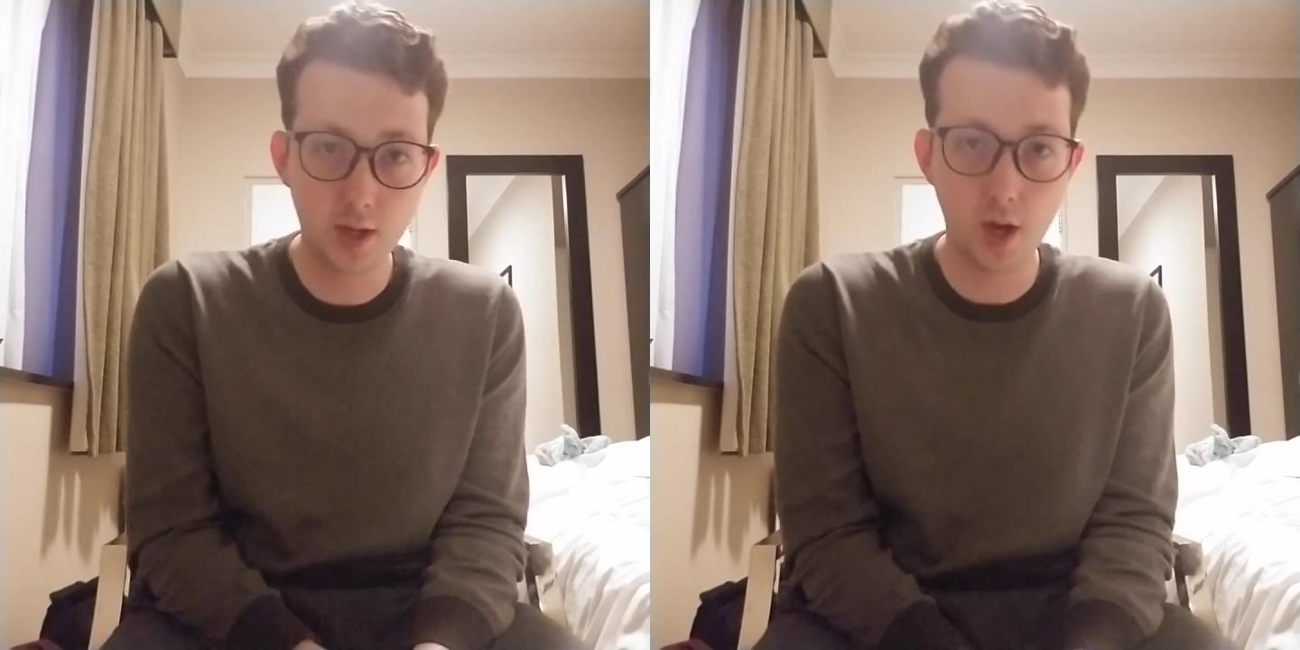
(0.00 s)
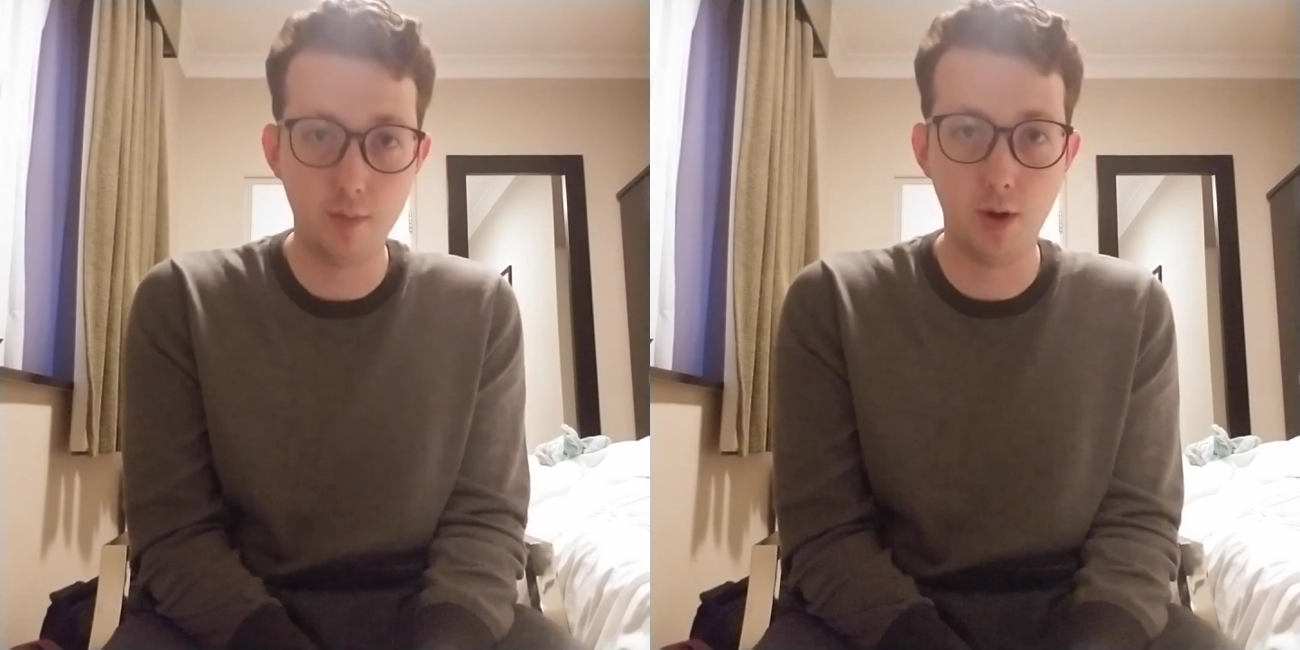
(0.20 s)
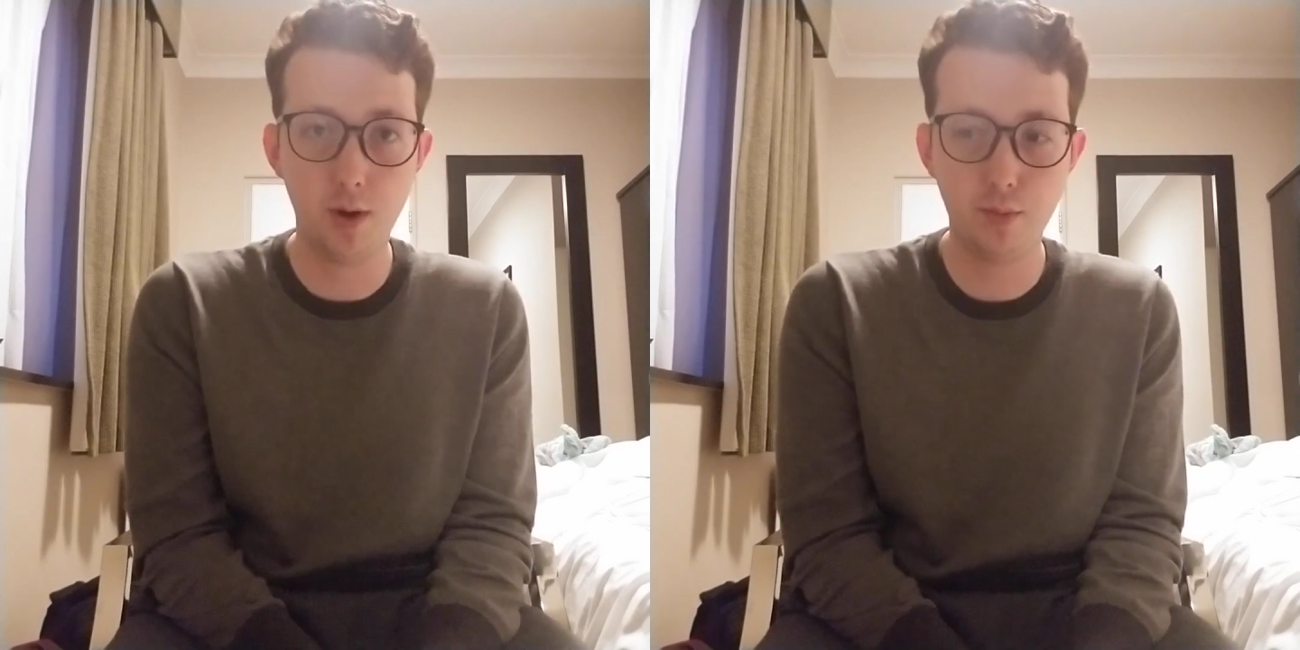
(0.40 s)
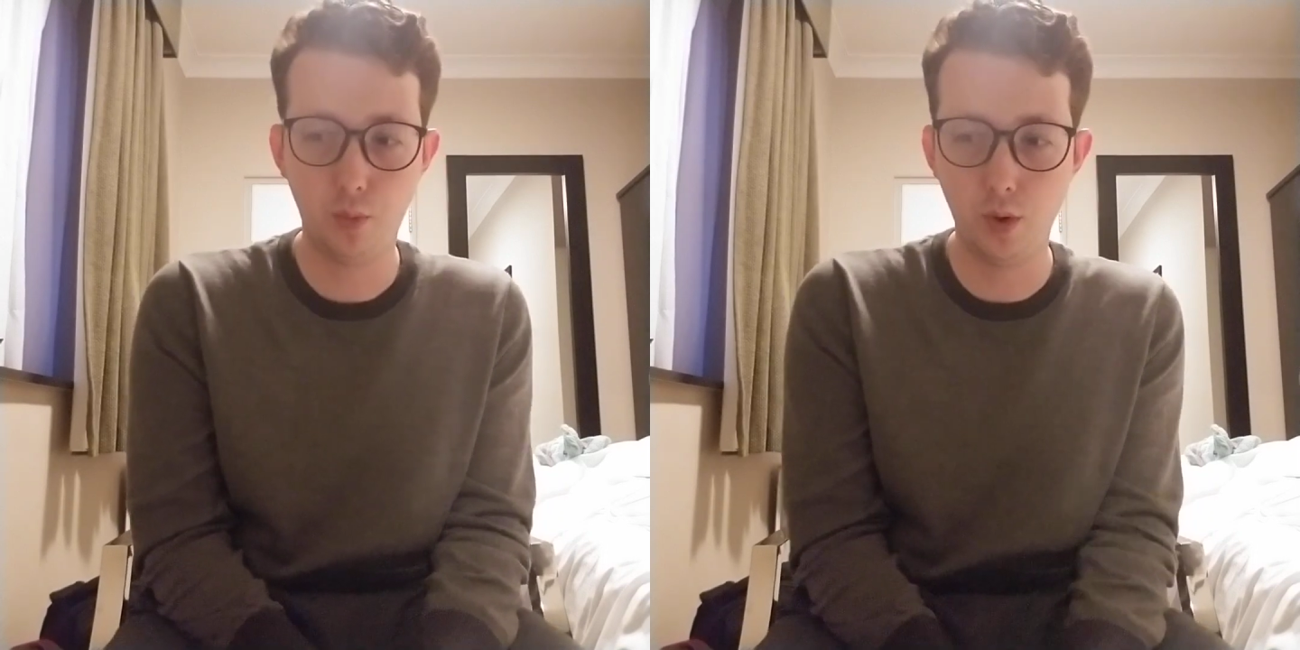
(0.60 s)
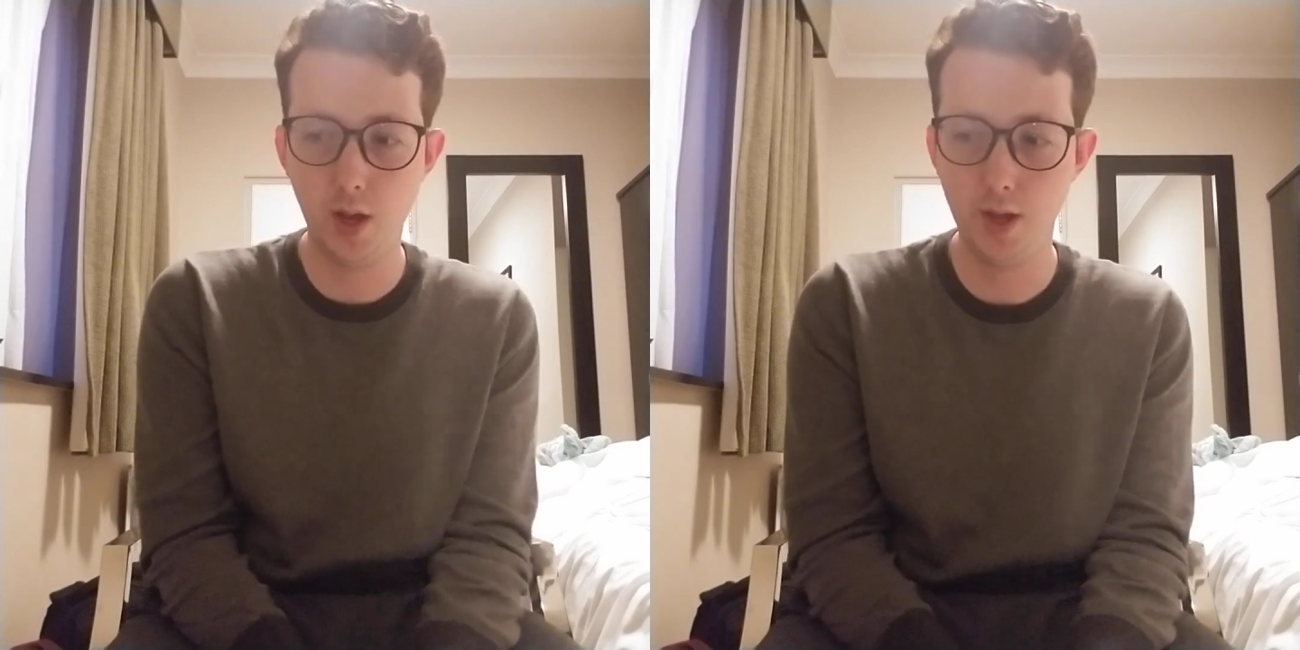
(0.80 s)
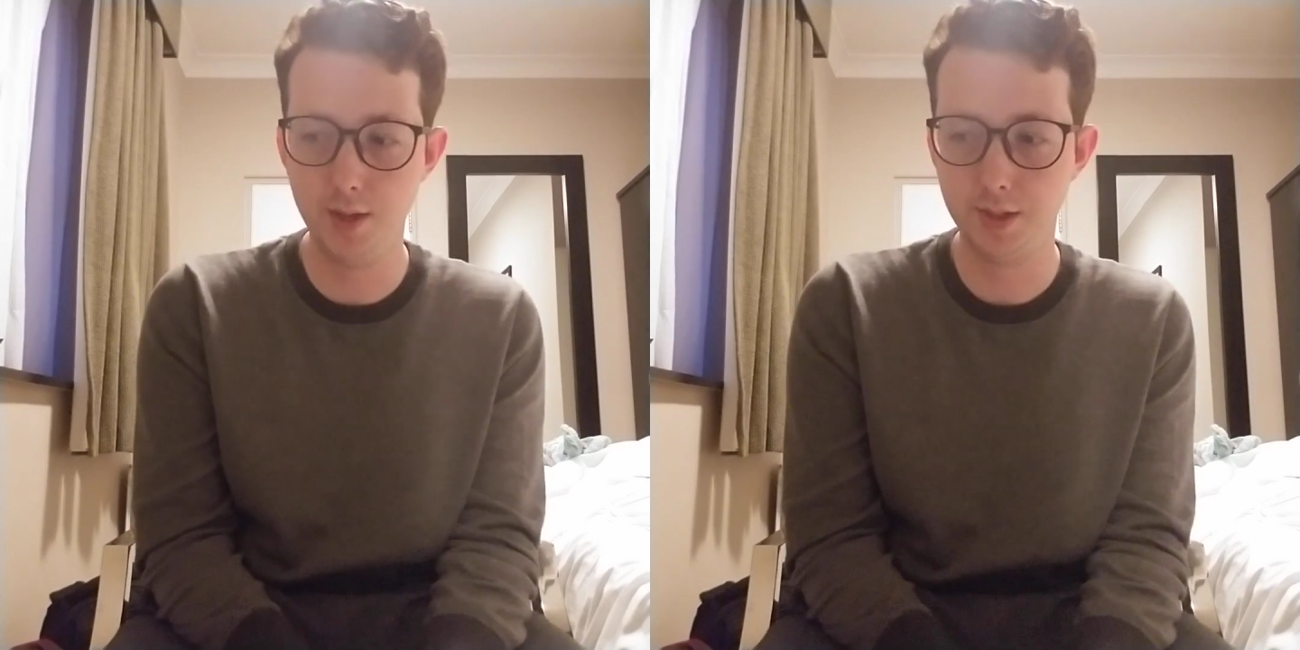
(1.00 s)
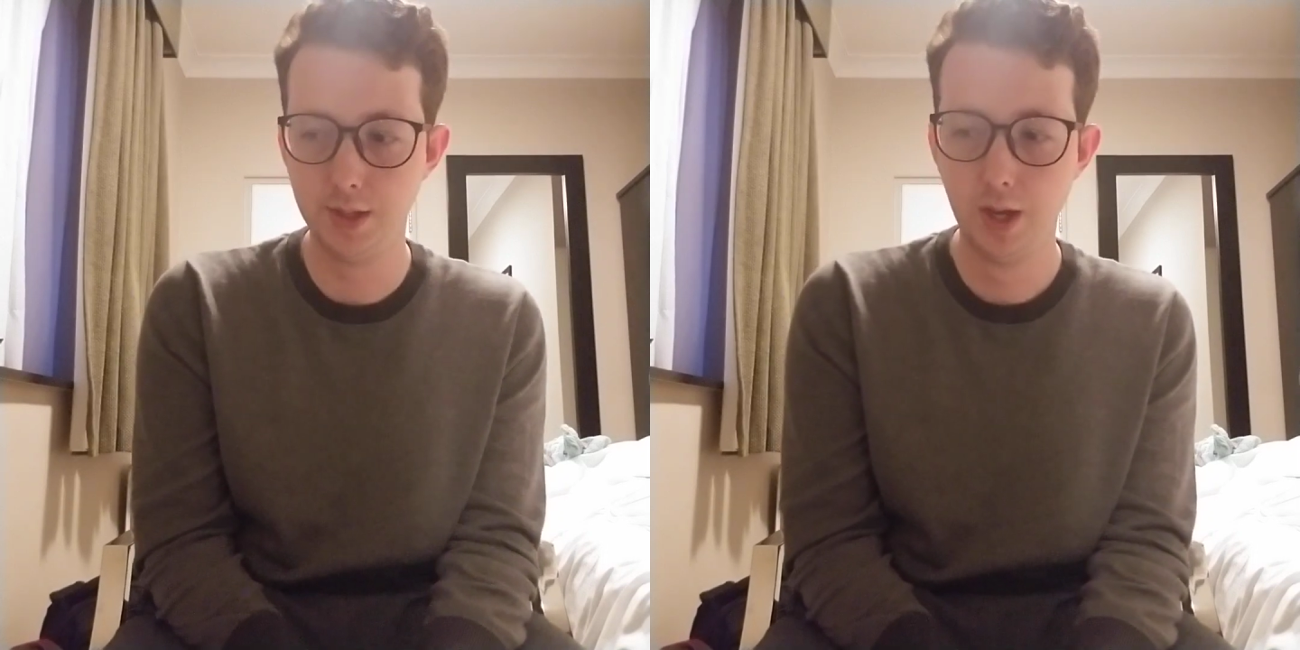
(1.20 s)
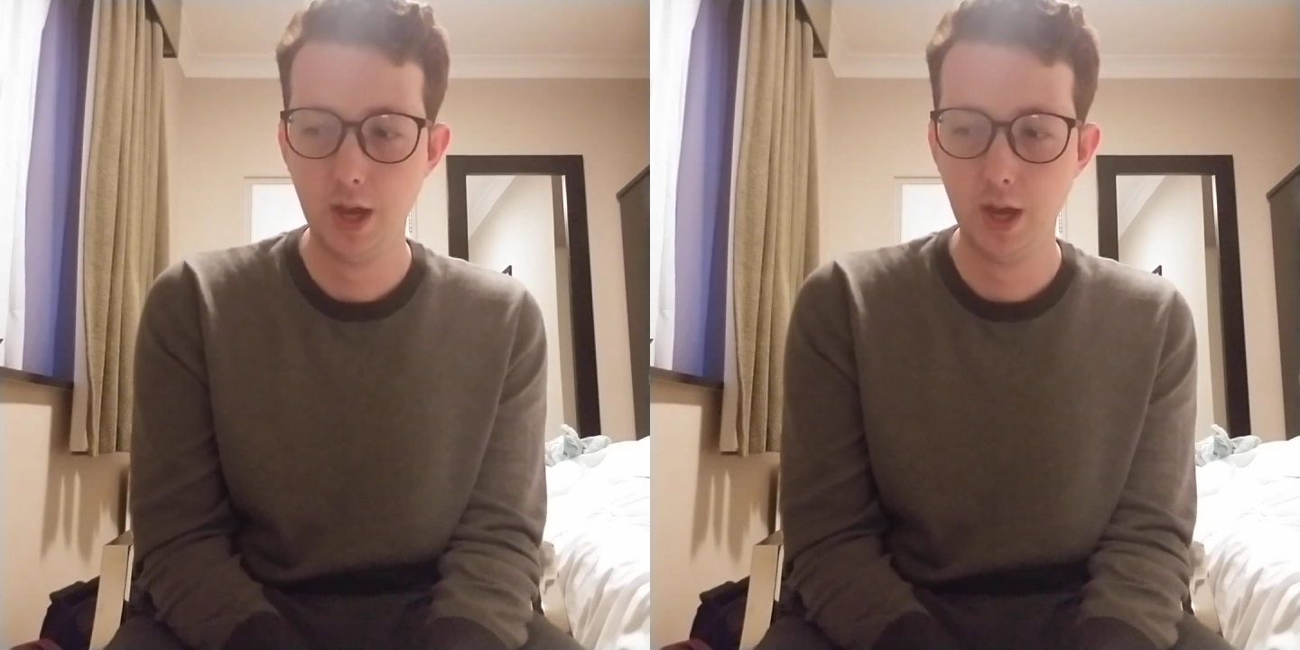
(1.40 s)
come up was